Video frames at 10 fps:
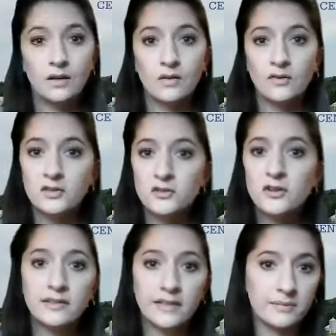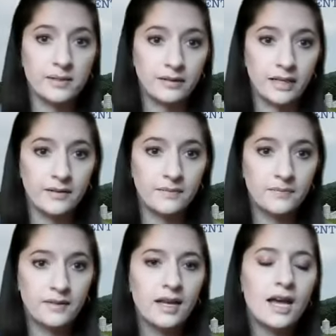For strict liability,
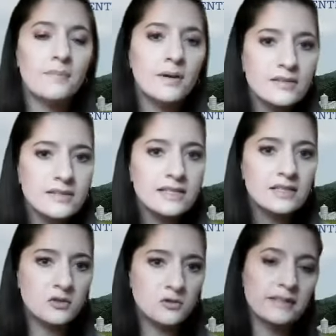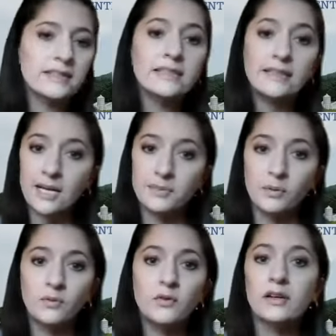a person is strictly
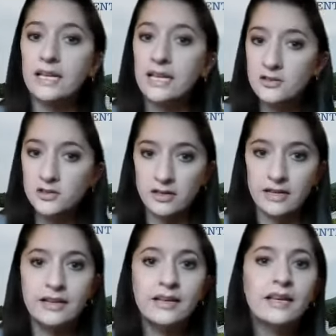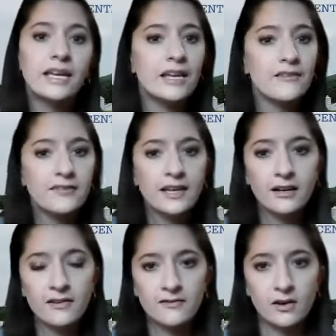liable for an injury if they
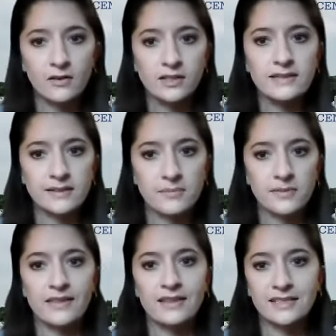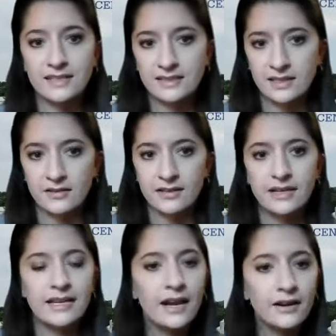are involved in something that's considered
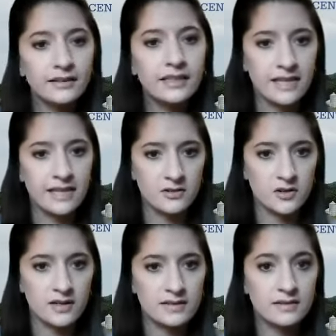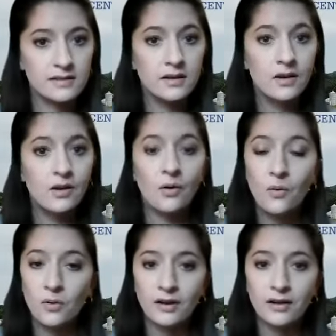inherently dangerous,
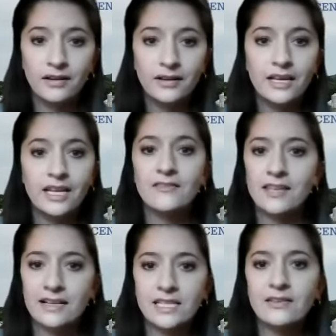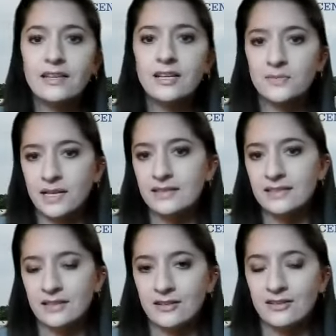or if the activity could be
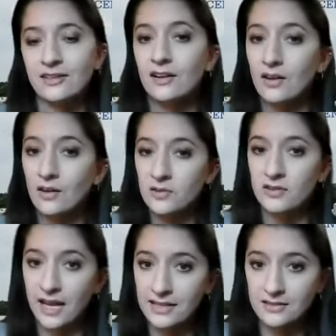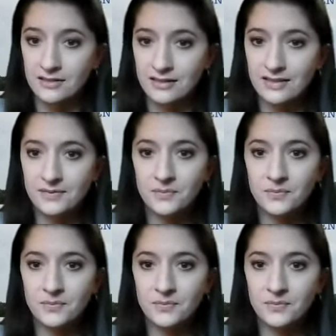considered ultra-hazardous.